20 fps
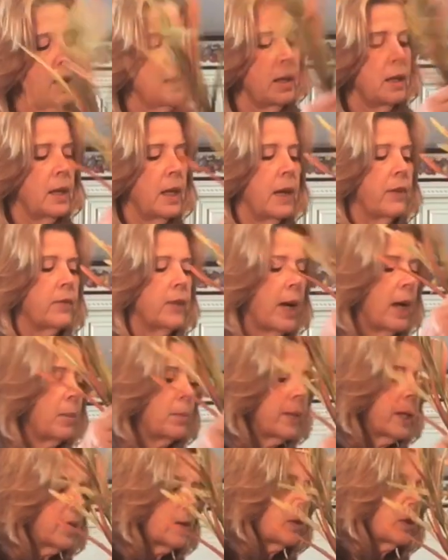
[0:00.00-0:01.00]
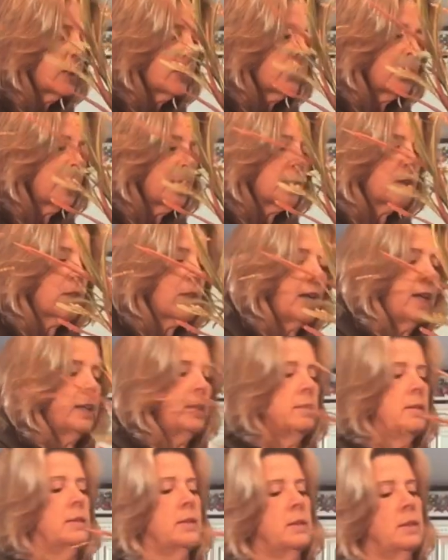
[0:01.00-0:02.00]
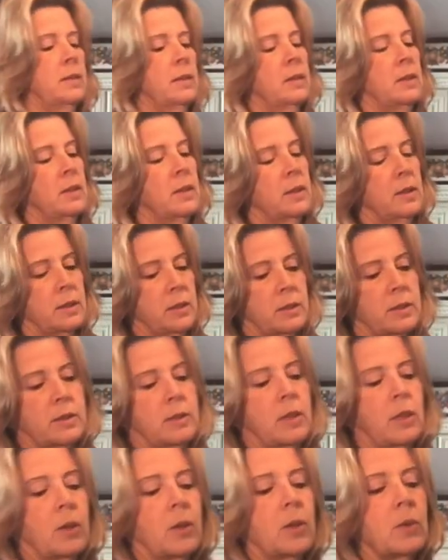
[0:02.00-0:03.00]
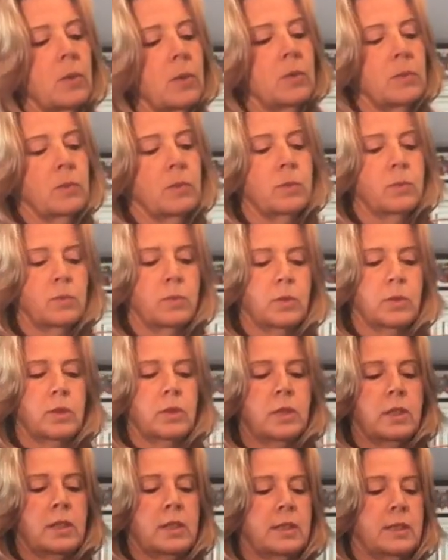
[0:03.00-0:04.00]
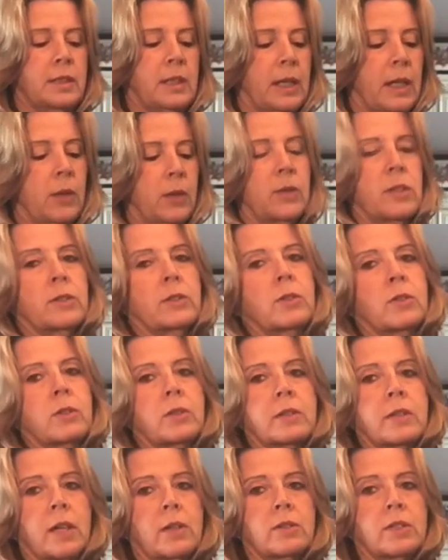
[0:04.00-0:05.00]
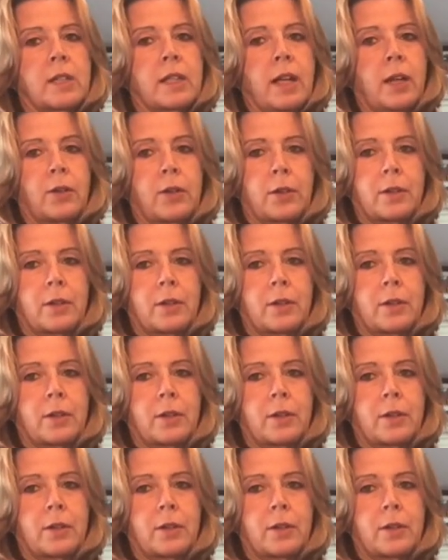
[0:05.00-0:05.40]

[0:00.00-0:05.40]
I've not made one of these yet, so we're gonna see how this turns out together.